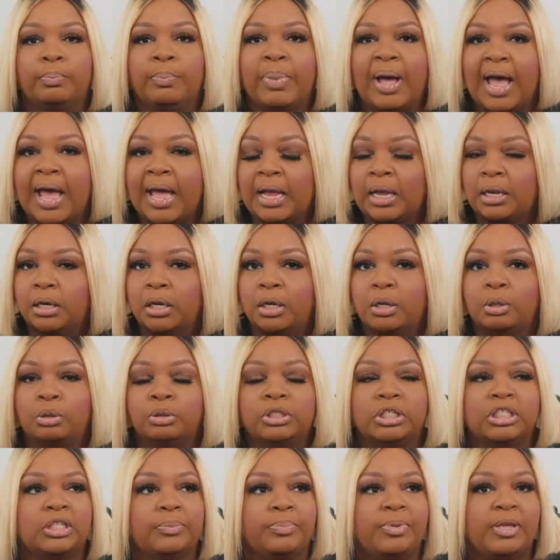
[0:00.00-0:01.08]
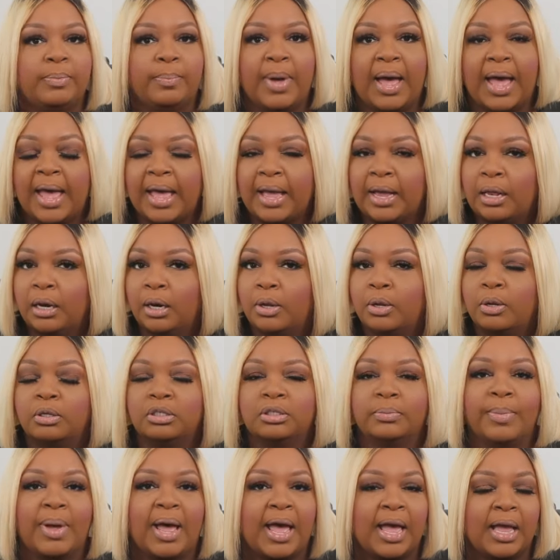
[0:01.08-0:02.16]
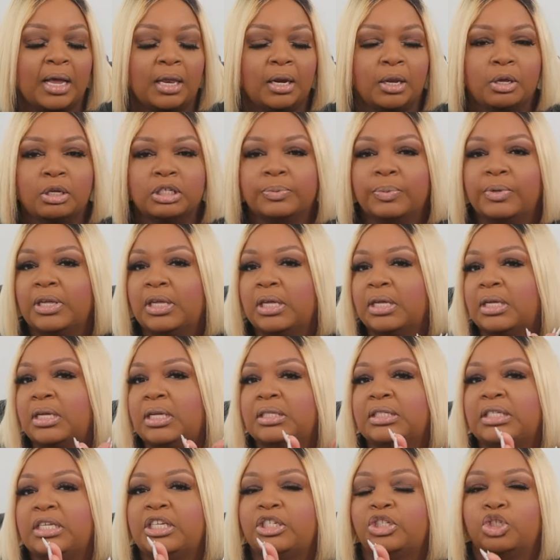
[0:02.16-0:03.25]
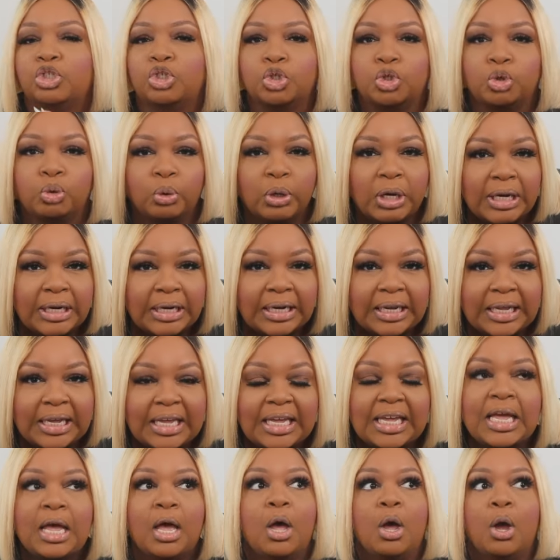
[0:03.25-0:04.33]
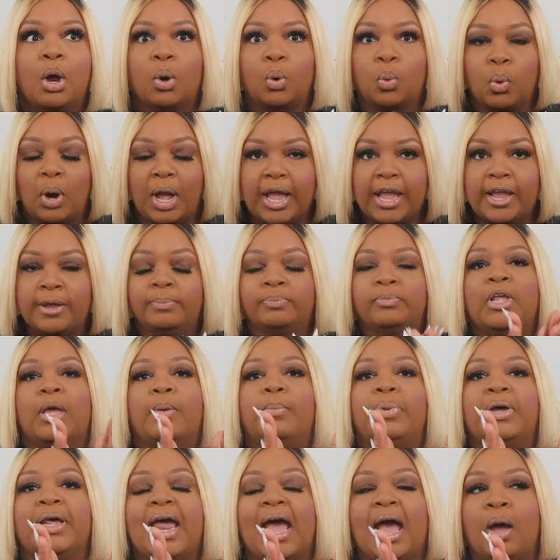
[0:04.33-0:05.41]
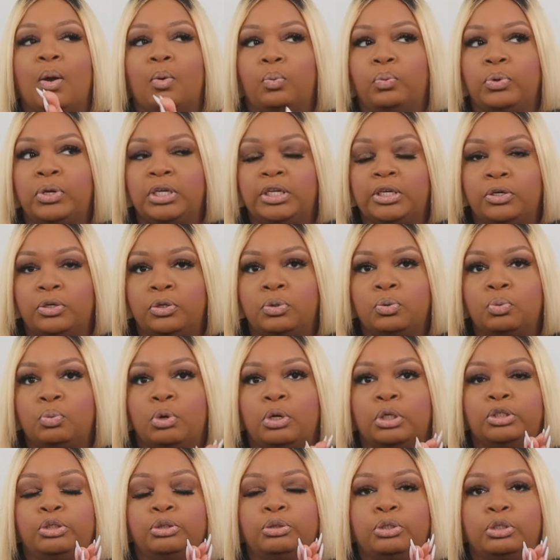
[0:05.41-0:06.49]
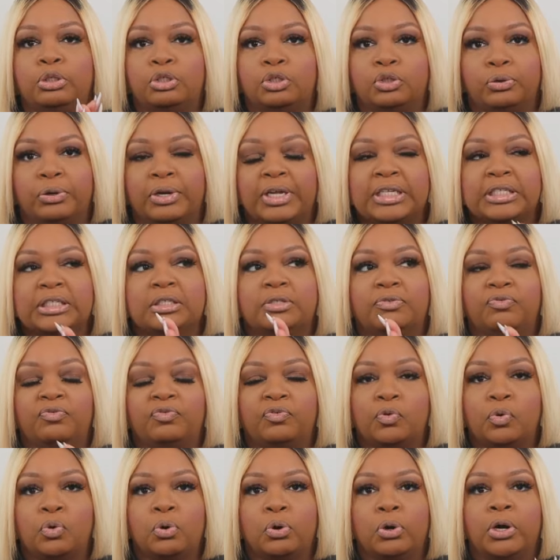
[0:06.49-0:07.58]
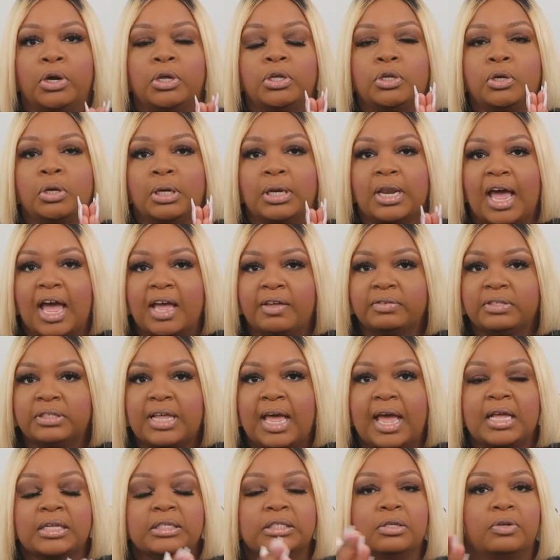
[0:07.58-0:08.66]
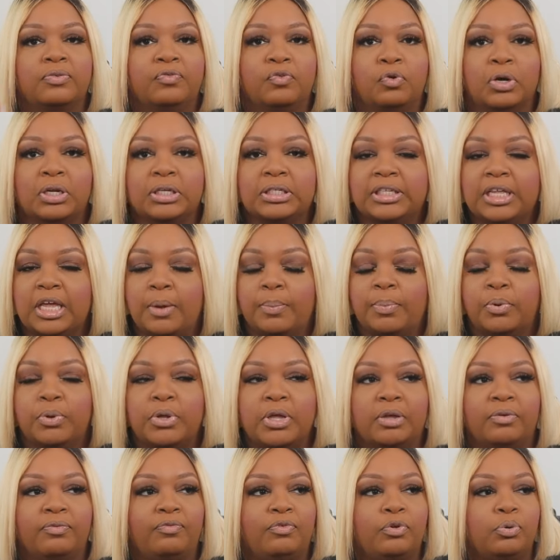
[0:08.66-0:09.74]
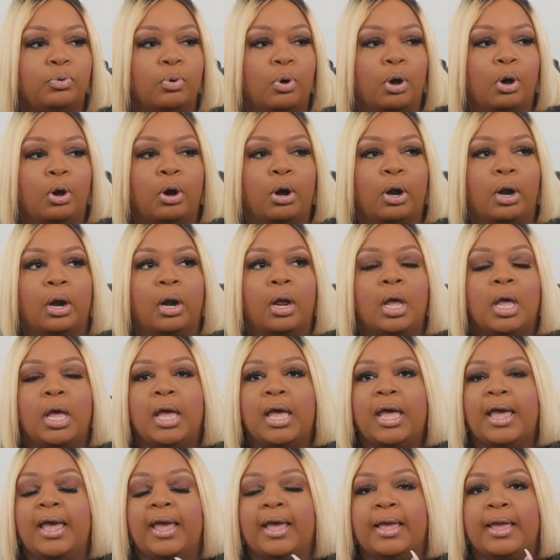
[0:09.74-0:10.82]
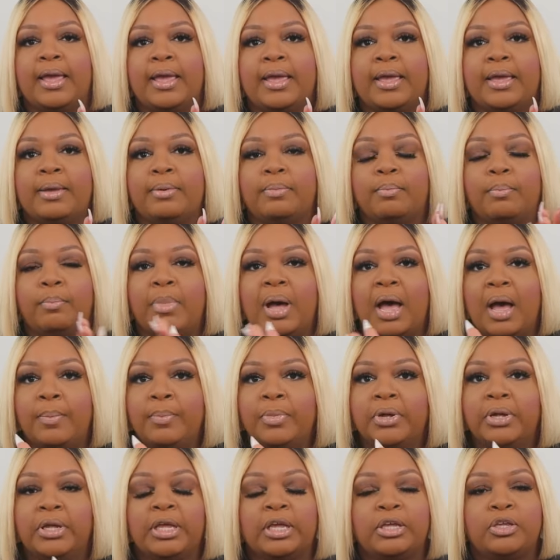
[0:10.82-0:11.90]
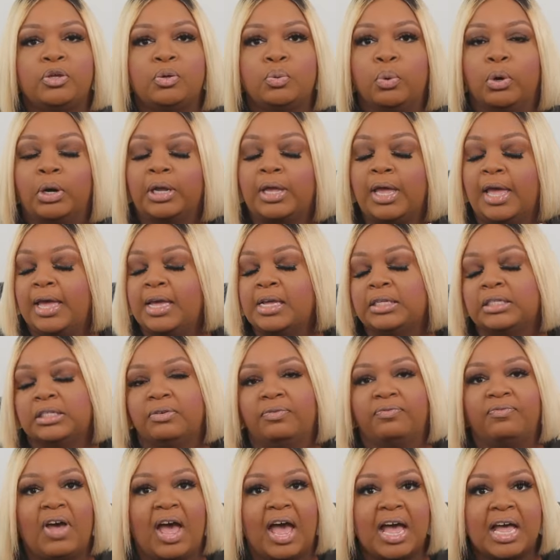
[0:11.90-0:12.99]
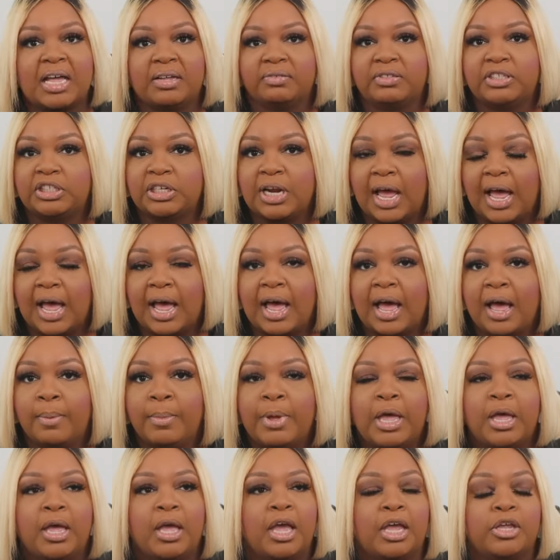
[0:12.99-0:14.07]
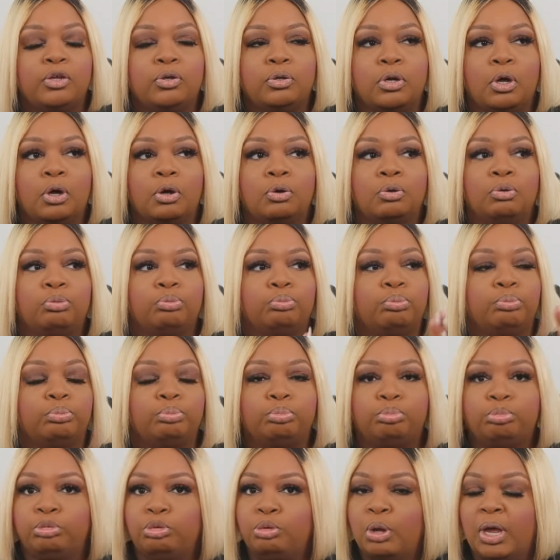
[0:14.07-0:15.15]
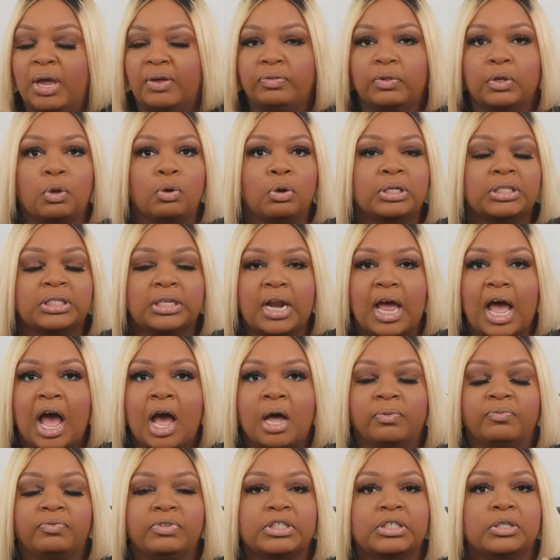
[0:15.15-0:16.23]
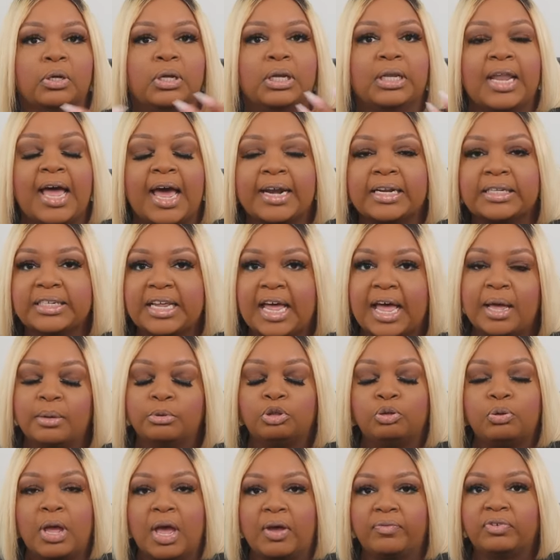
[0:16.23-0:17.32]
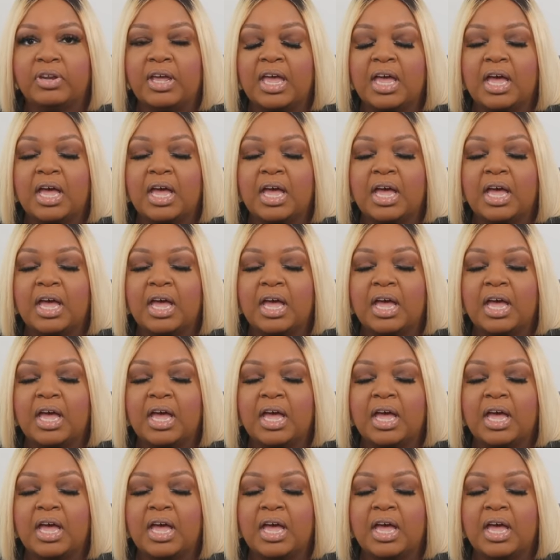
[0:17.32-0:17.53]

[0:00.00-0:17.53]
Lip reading: buying clothes just to be buying clothes because it's trendy, right? But I really do want you to dress for your lifestyle. So for example, if you are a mama and you work an 8 to 5 job, and you know, you have to go into the office. So a lot of times you have to